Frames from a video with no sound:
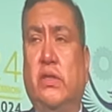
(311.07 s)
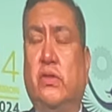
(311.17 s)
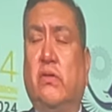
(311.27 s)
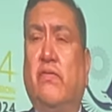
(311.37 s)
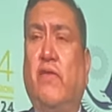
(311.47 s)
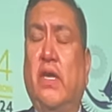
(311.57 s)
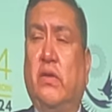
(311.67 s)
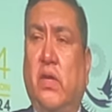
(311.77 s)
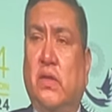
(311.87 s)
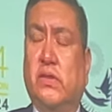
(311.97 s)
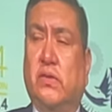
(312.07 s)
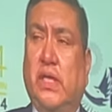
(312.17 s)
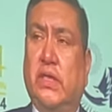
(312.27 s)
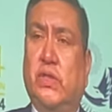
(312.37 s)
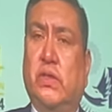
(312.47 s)
do the final
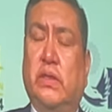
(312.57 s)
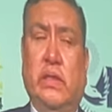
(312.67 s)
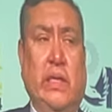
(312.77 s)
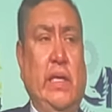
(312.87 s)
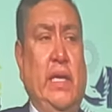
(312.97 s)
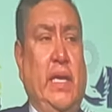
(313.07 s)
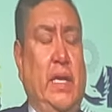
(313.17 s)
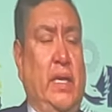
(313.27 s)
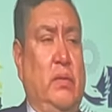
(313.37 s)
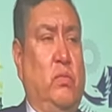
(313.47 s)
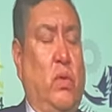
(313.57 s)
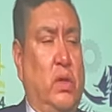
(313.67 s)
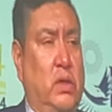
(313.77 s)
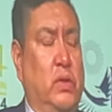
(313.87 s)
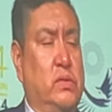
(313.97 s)
consultation and
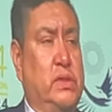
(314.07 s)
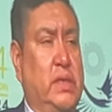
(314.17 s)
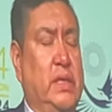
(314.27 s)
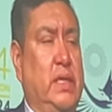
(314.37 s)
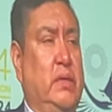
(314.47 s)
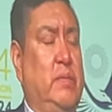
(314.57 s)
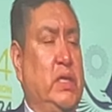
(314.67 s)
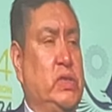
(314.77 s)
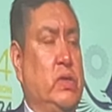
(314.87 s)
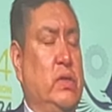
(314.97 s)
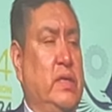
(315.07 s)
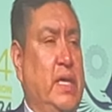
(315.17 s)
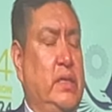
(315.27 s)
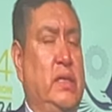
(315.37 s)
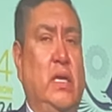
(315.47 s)
work closely and make sure
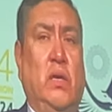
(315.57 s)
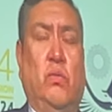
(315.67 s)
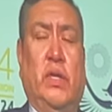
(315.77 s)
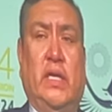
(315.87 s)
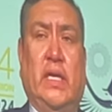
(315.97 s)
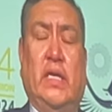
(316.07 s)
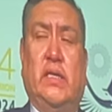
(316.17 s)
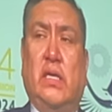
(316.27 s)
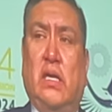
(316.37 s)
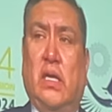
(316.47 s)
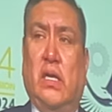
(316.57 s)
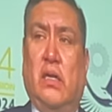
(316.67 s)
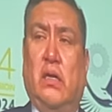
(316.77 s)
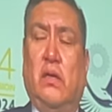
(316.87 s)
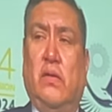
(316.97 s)
that we get
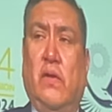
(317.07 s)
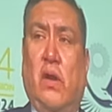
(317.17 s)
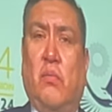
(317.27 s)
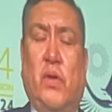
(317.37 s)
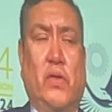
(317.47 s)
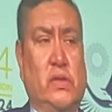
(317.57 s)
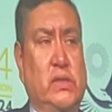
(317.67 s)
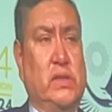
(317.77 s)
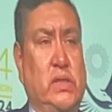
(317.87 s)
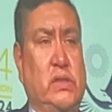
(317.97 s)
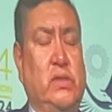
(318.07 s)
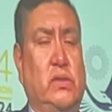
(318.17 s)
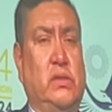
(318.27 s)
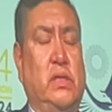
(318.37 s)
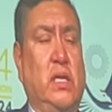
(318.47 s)
our brothers and
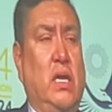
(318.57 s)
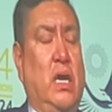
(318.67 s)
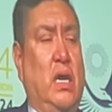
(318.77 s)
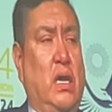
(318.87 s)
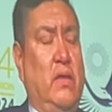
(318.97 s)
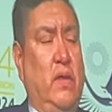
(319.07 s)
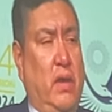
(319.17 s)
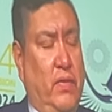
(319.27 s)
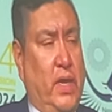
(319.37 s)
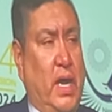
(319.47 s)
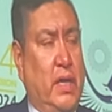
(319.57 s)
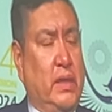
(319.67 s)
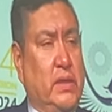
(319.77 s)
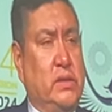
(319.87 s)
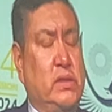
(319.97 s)
sisters on the
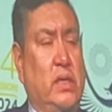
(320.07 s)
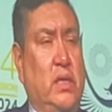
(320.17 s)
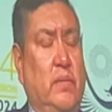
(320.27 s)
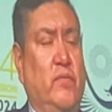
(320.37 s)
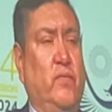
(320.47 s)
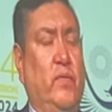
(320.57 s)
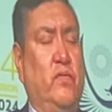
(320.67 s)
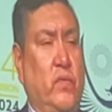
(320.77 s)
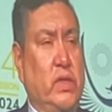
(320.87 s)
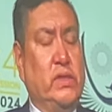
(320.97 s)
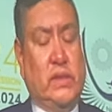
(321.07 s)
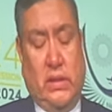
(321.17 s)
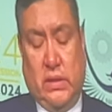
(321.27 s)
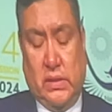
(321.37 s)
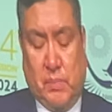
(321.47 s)
islands' voice
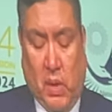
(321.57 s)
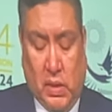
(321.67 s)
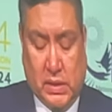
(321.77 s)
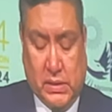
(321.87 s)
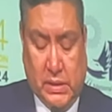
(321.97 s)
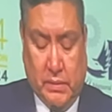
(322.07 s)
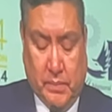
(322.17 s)
in this policy.